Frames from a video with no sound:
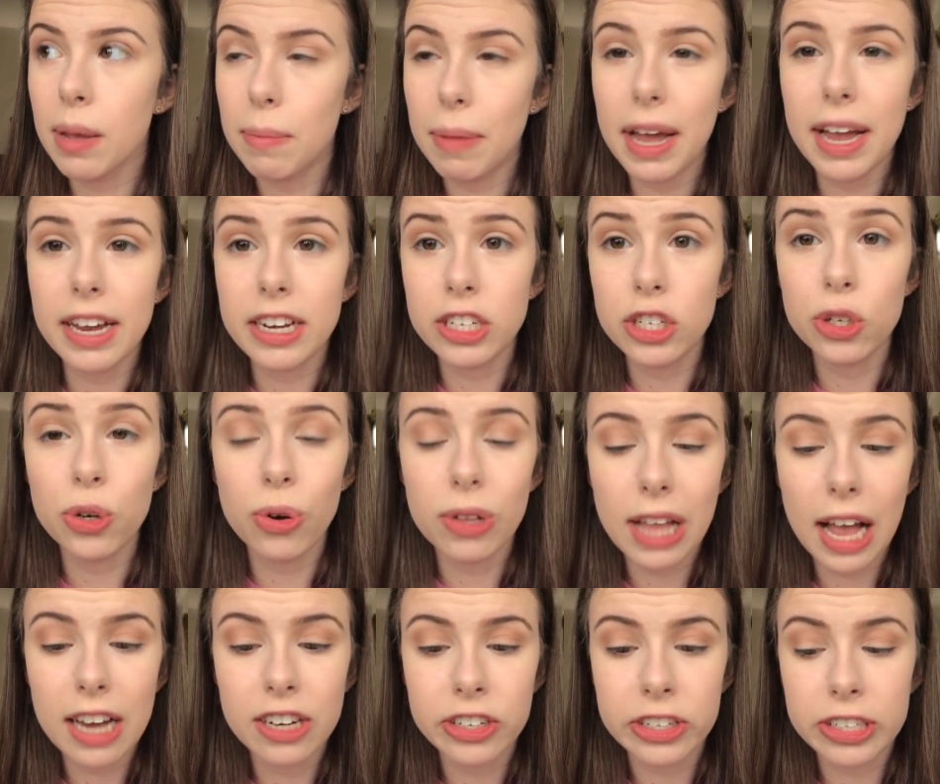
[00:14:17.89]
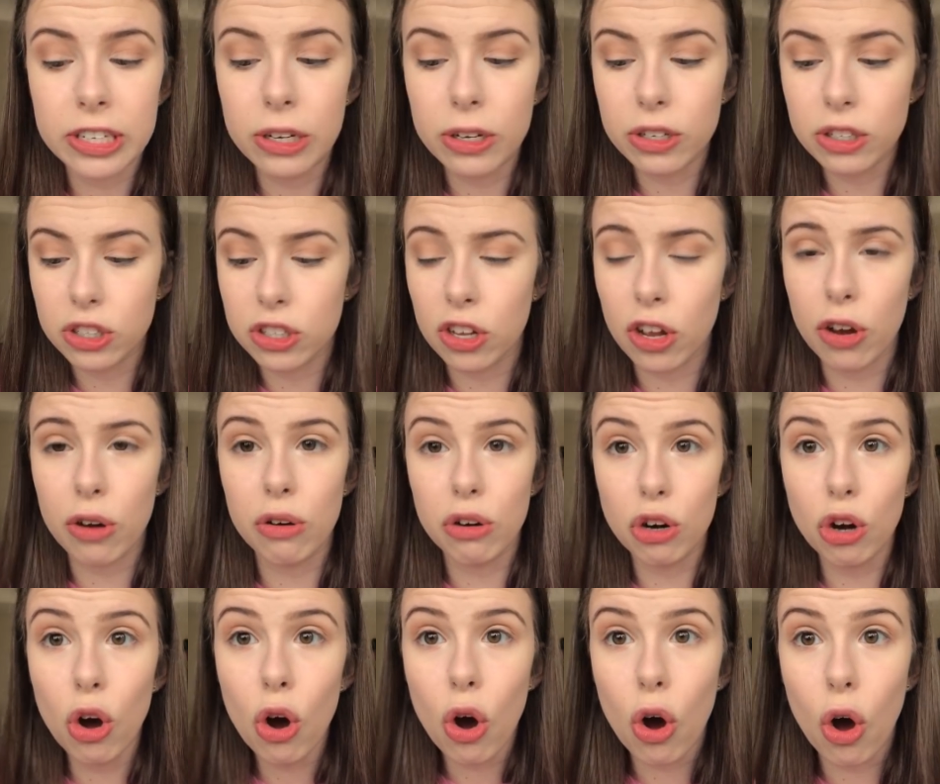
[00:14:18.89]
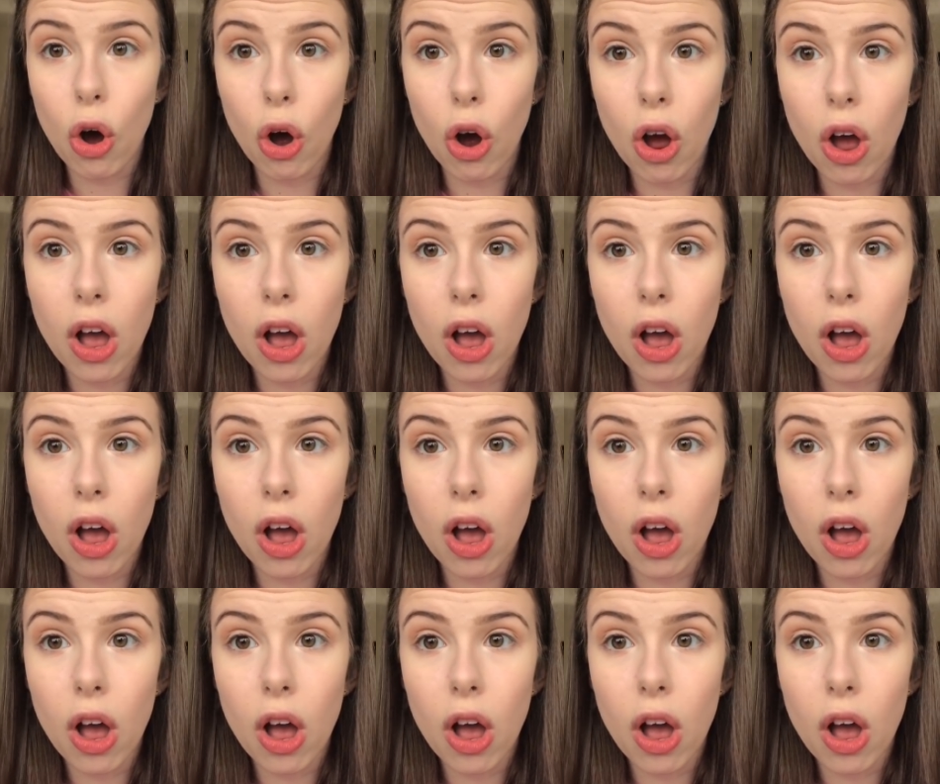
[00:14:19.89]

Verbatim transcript: Paige, your lashes look so long.